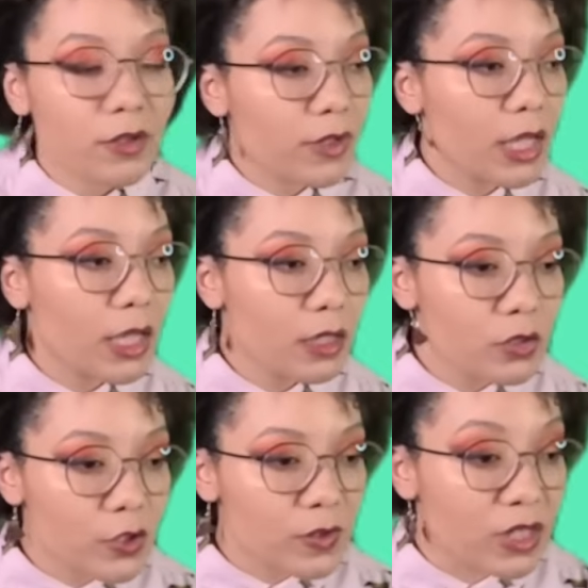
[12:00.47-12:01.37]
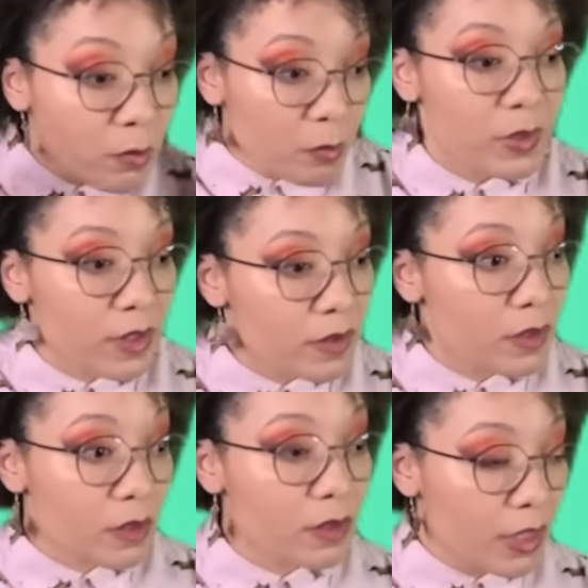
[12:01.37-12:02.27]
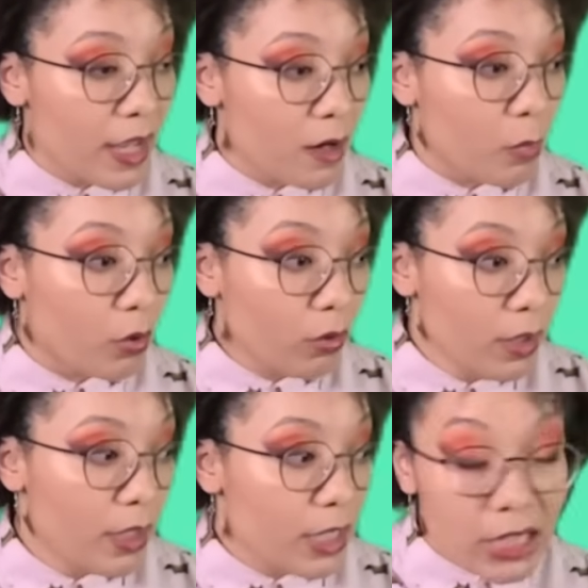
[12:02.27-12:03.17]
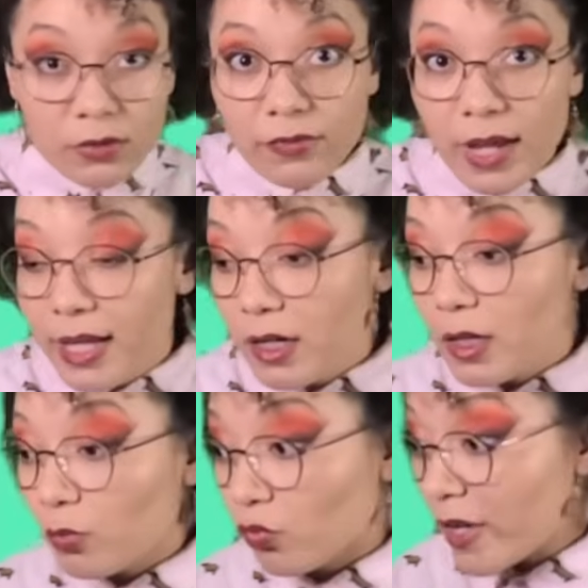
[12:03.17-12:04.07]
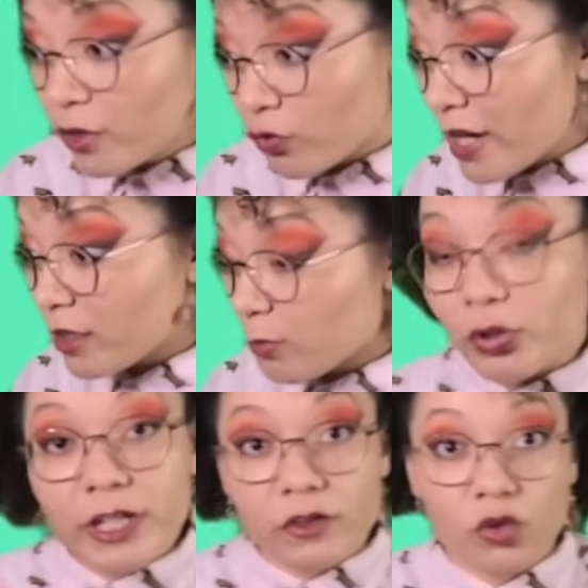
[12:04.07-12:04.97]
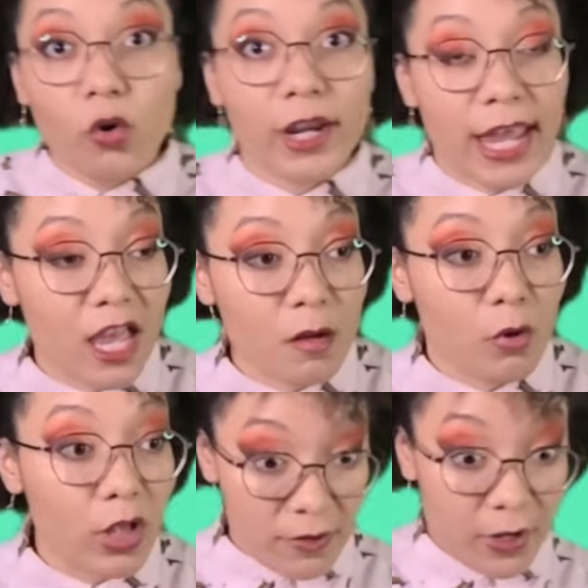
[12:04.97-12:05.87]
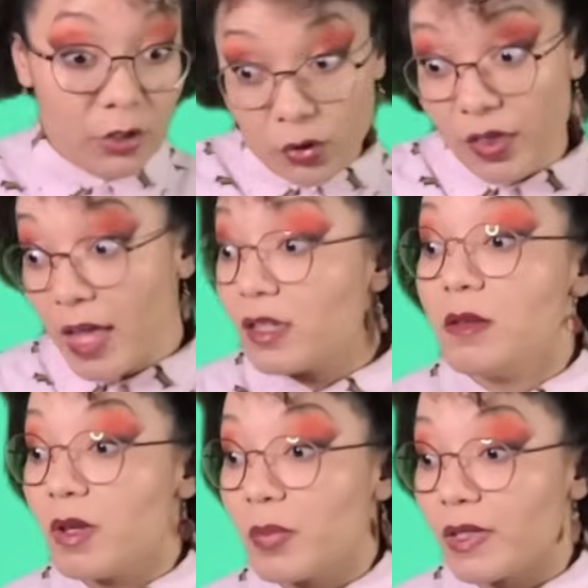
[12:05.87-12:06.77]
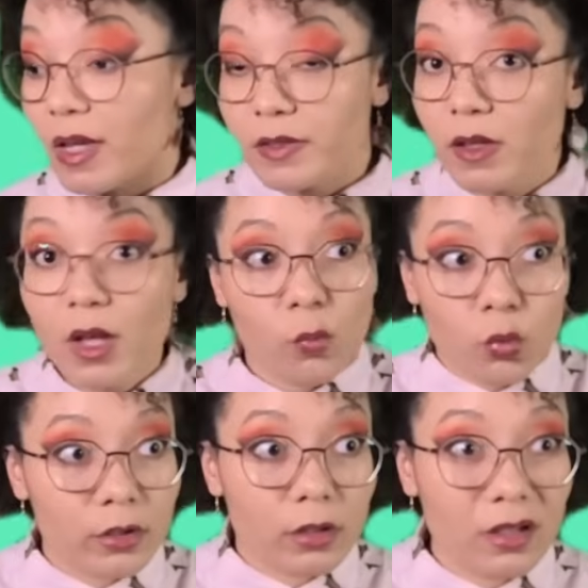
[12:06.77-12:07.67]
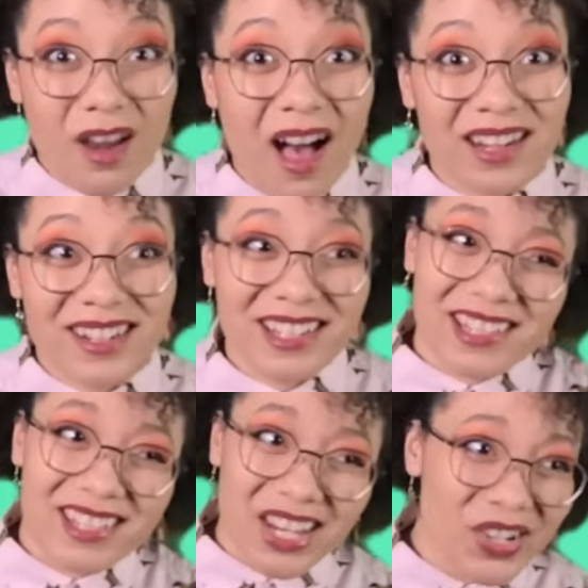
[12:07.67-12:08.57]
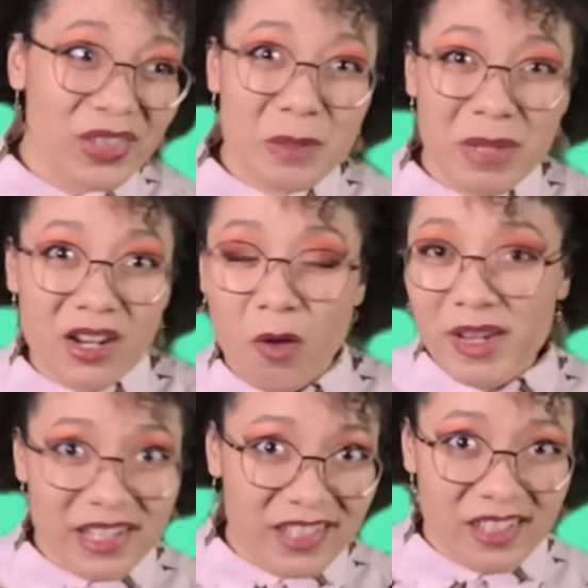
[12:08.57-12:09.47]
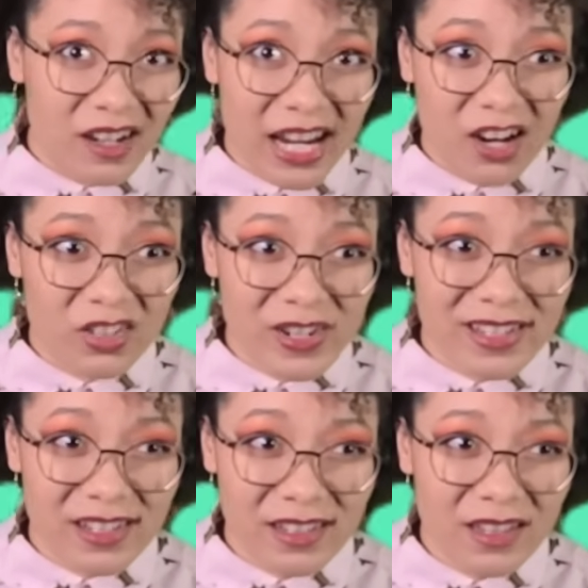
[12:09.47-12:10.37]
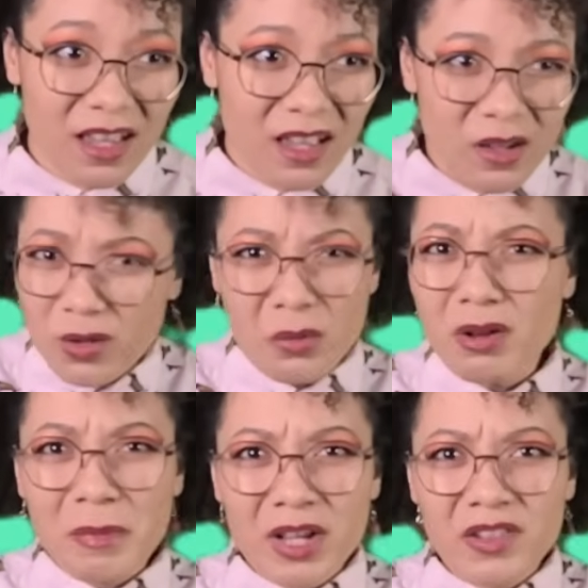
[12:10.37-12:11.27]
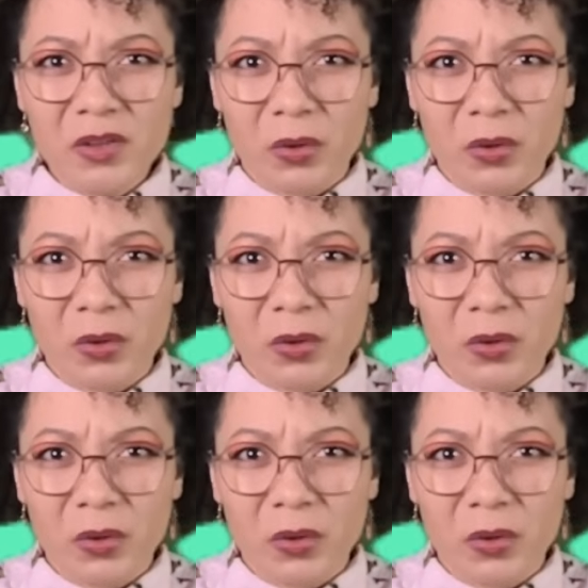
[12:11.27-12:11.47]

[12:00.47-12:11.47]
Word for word: If I can't just demon possess an existing animal, if any resurrected prehistoric animal, if I could then demon possess, would not necessarily meet all my necessary characteristics, what am I